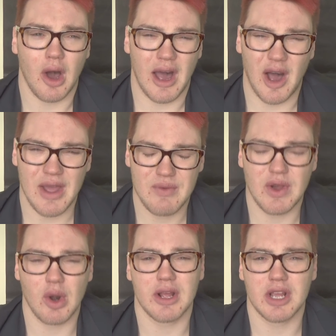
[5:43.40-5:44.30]
I
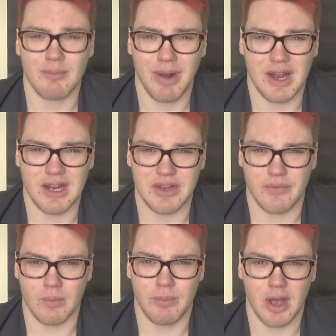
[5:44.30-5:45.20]
felt like a completely
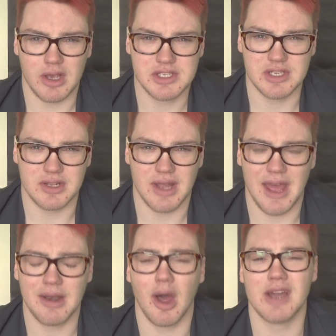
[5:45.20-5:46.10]
different person,
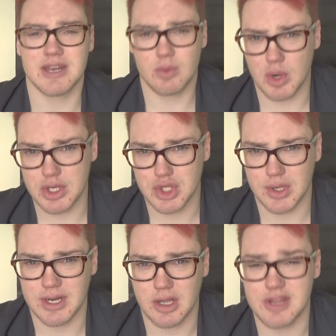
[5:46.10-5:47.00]
and I did want to
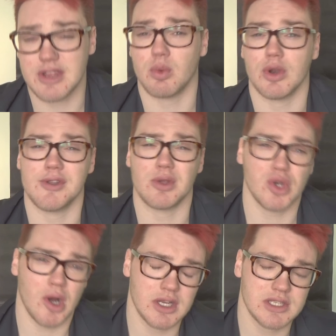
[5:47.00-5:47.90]
drink, I did want to do
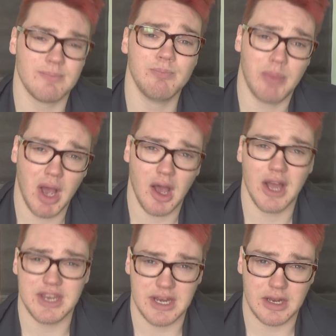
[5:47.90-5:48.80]
drugs, but
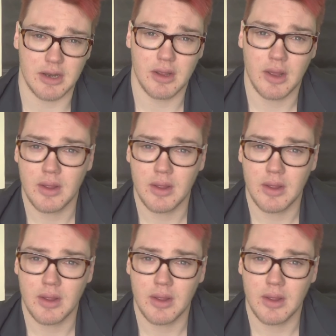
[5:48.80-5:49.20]
I didn't.